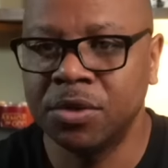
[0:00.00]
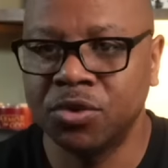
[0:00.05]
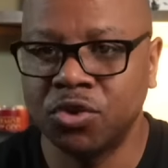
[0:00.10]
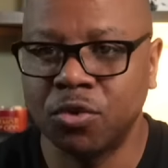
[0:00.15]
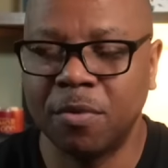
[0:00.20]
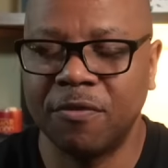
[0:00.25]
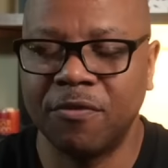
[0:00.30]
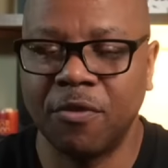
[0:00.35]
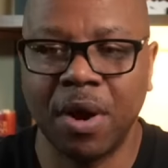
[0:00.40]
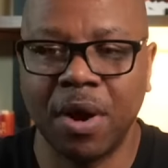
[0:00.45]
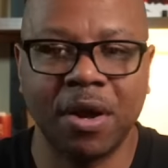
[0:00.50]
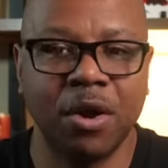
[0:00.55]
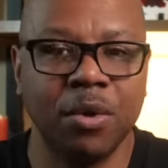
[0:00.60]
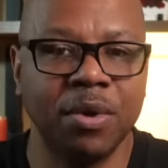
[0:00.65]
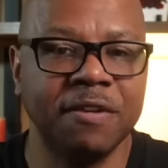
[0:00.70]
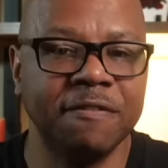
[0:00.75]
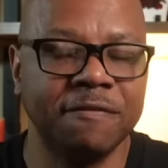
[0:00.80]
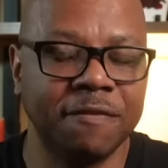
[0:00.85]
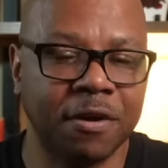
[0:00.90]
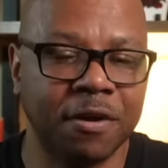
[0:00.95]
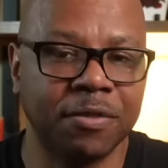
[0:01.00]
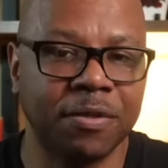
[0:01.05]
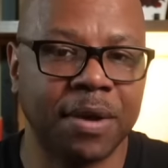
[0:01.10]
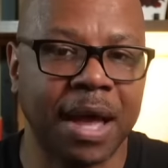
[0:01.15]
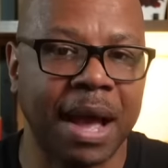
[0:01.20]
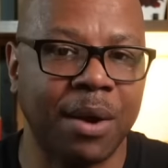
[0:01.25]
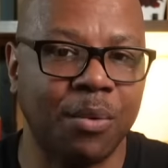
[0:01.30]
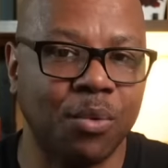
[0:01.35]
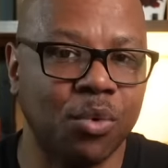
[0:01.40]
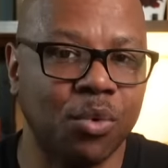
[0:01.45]
So before I go any further,
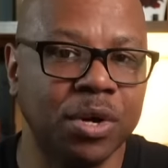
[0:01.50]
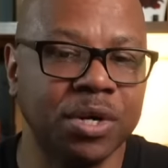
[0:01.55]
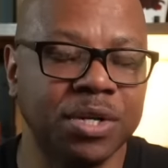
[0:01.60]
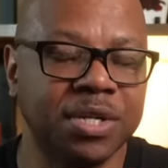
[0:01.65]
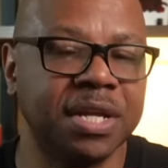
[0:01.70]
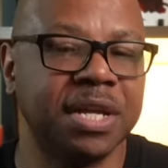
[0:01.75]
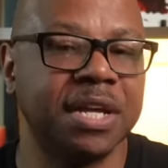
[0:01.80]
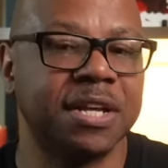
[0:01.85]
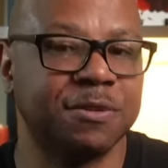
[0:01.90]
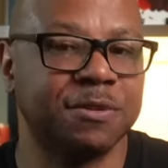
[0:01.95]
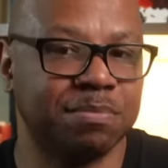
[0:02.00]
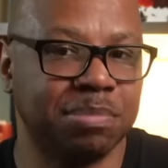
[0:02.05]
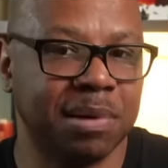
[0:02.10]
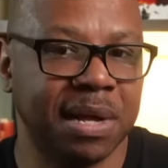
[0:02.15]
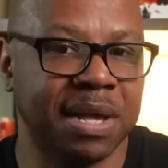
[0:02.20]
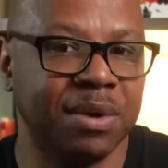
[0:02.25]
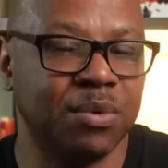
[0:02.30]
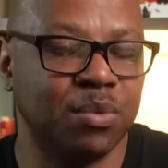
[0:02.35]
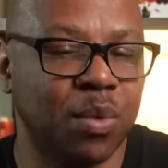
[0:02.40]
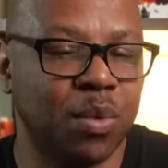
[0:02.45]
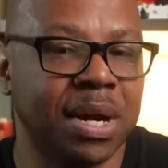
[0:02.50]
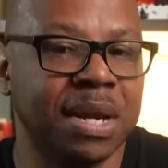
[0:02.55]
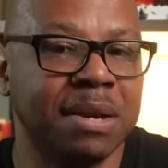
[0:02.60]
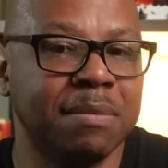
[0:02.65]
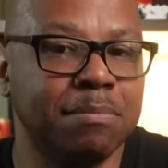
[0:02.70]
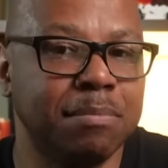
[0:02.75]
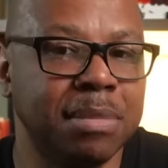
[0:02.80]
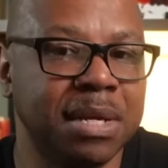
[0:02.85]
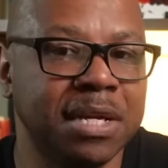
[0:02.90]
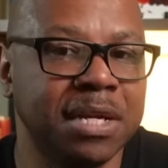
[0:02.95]
I want to explain what it
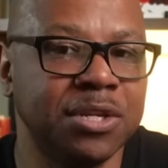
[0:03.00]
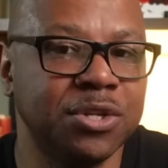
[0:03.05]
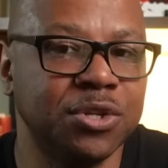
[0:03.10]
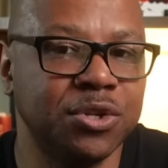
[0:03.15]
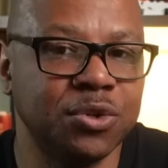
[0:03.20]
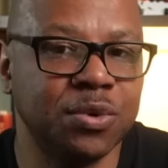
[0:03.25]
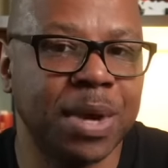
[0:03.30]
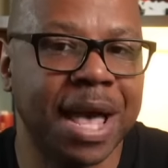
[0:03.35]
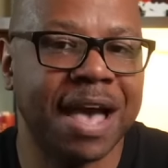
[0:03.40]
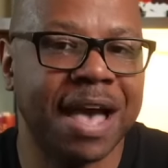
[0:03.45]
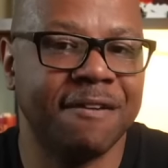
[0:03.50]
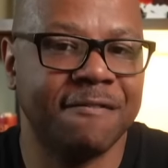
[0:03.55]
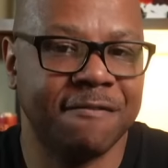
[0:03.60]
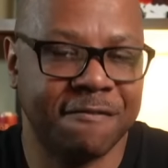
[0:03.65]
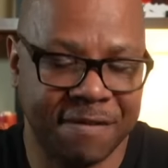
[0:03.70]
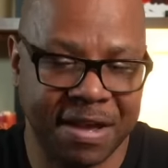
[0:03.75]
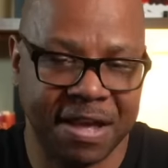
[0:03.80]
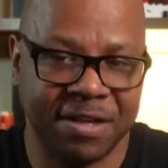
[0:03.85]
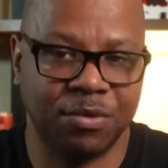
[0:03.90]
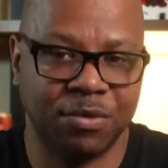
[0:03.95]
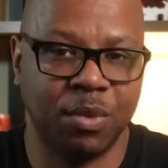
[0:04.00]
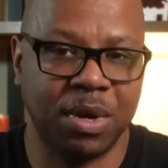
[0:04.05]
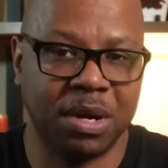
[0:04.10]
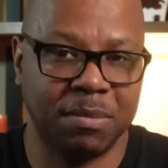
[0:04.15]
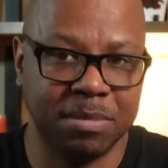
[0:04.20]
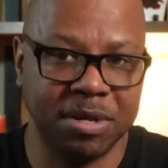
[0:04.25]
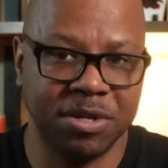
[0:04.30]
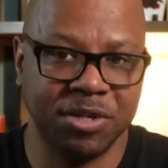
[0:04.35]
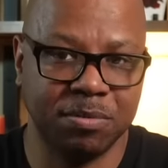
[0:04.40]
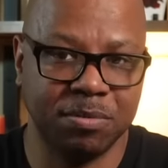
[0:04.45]
means to have faith, what it
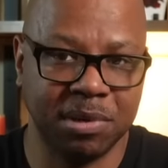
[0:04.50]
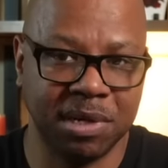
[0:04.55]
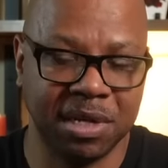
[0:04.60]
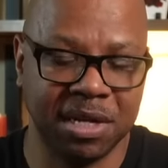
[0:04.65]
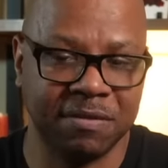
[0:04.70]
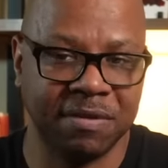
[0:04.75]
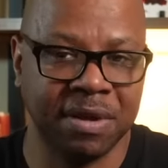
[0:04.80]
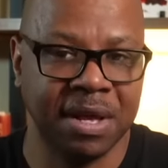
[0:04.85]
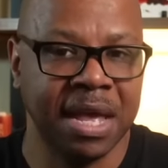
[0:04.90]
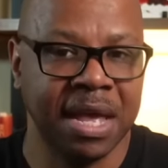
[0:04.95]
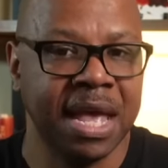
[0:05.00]
means to believe.